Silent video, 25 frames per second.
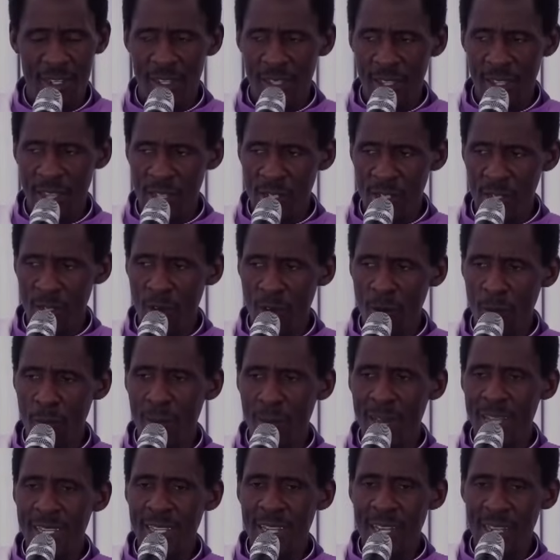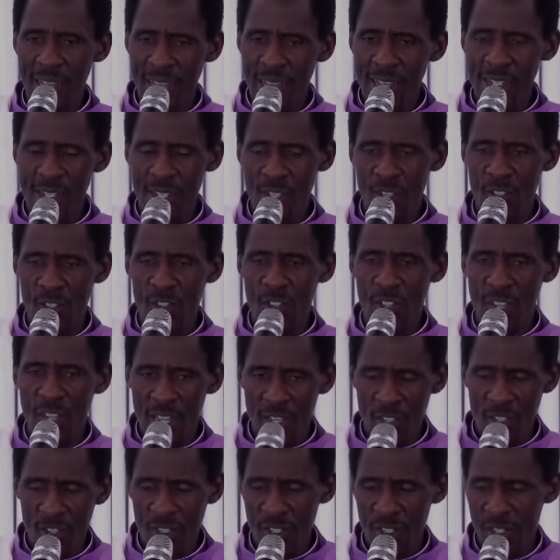There is no merchandise in
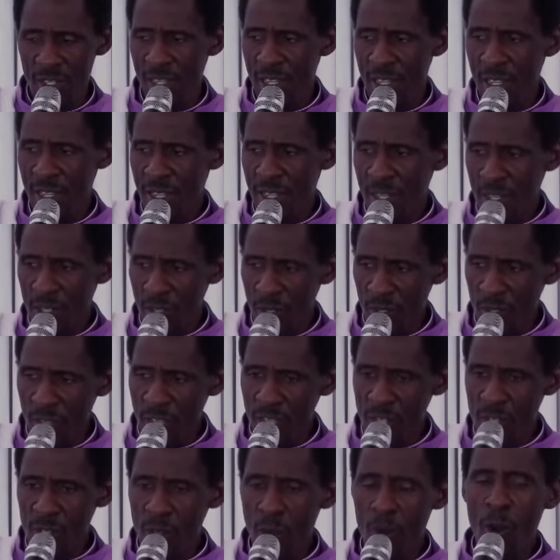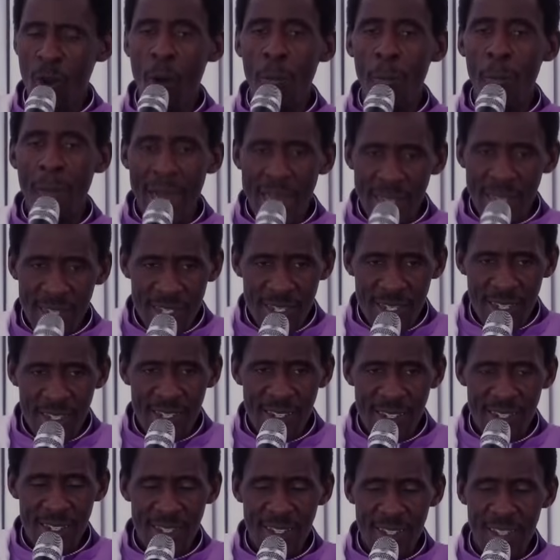church. So there is no
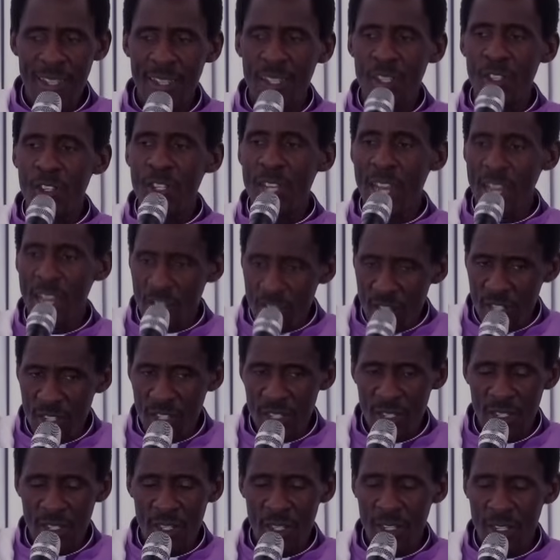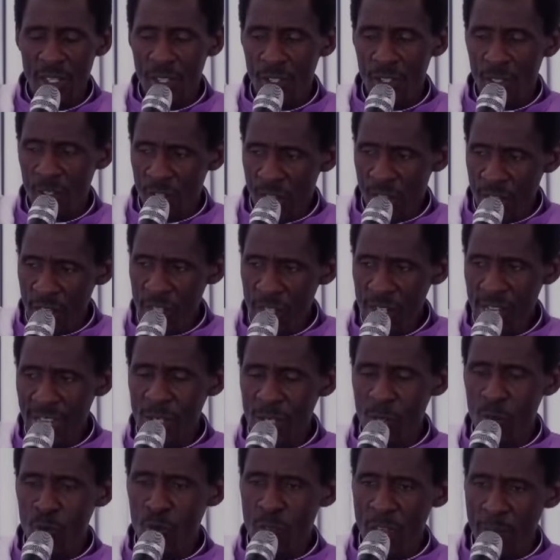commerce in church.
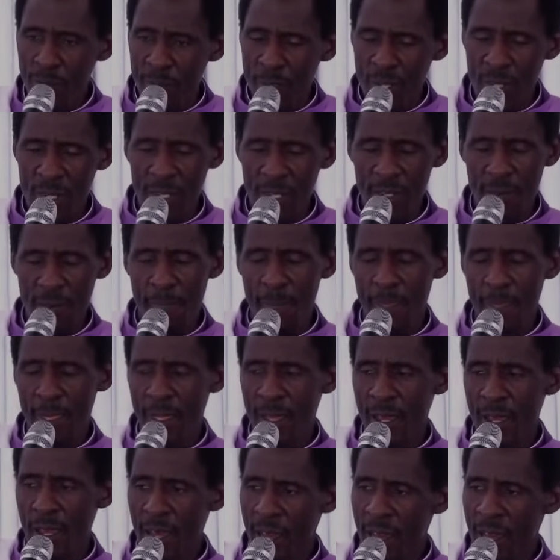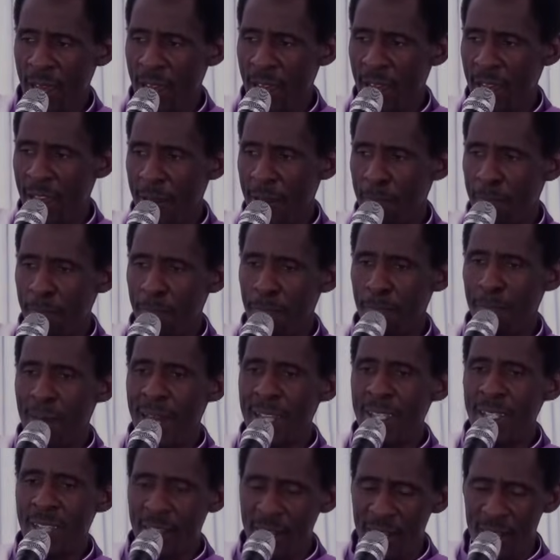Jesus whipped uh,
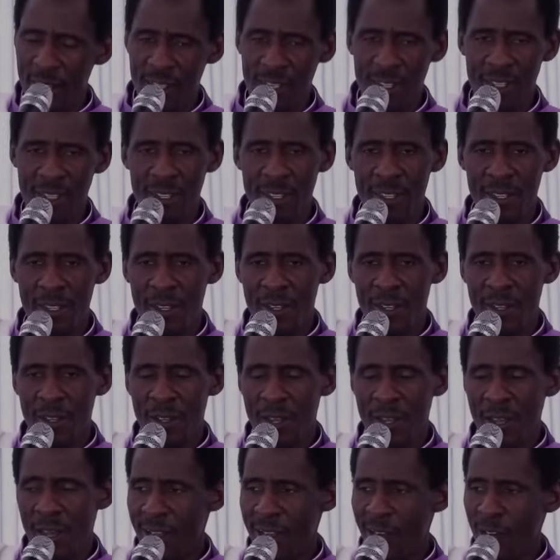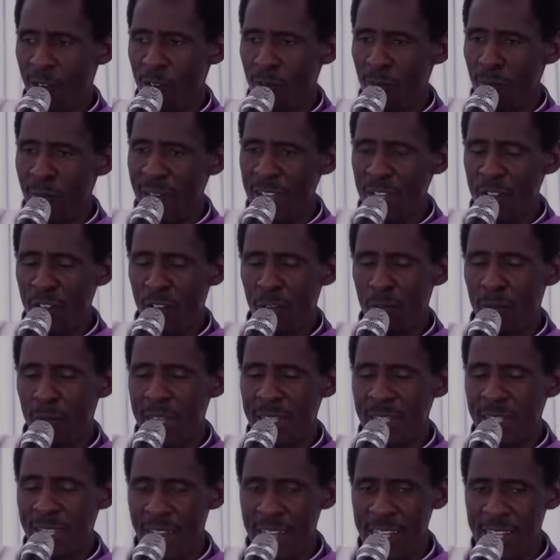merchants, uh, commercial
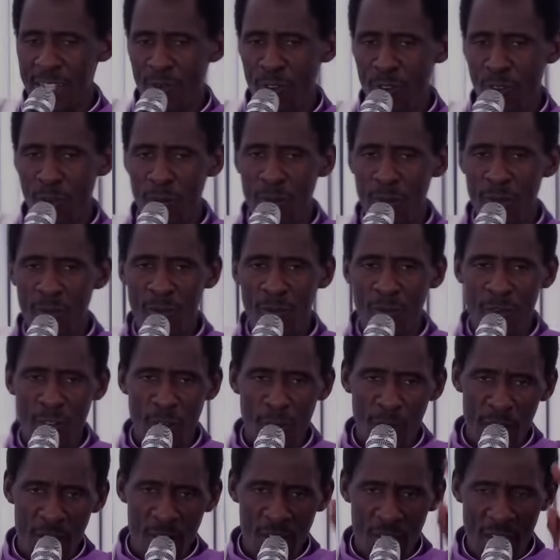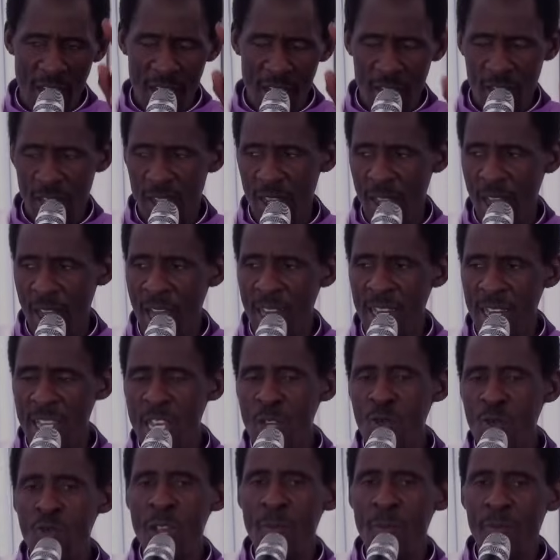merchants from, from the church. And He
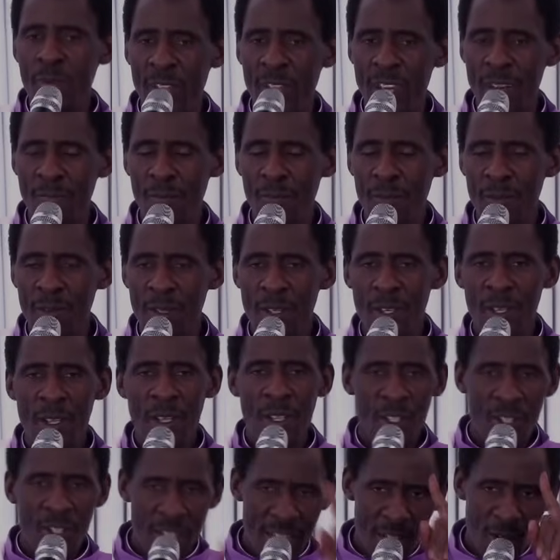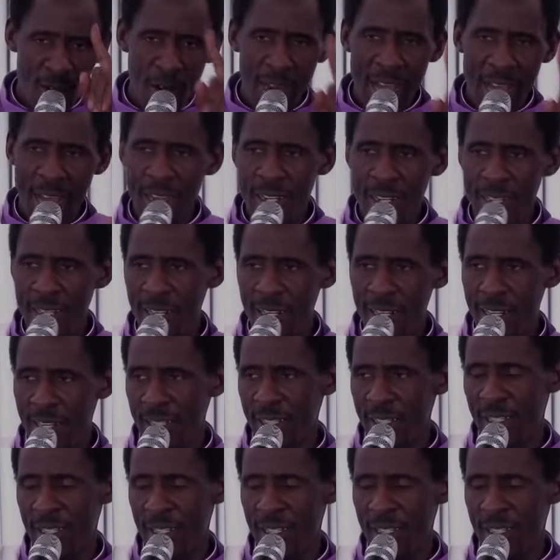whipped them single-handedly.